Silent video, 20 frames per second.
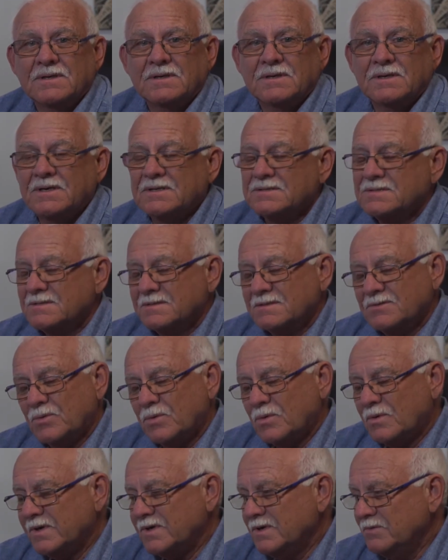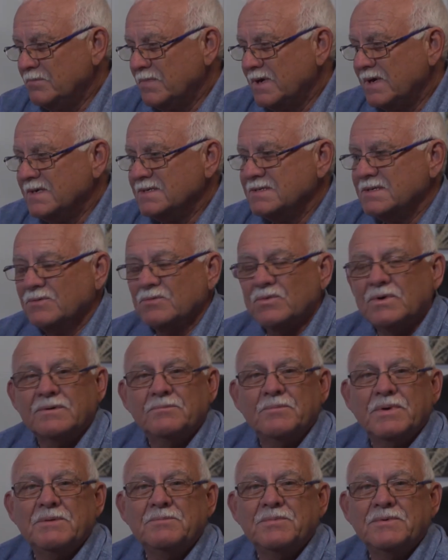It's quite amazing what
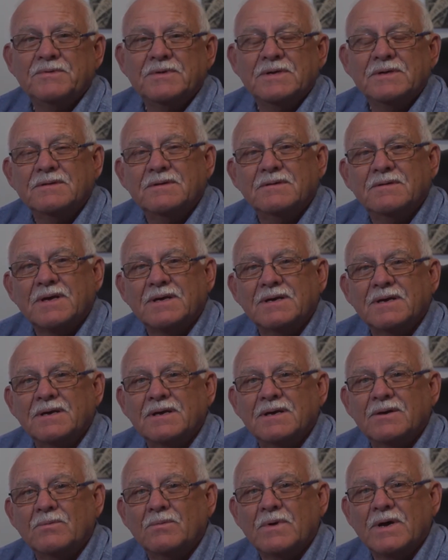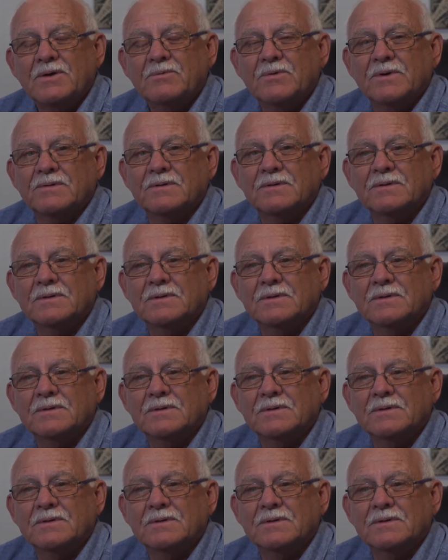people think that they can get away with.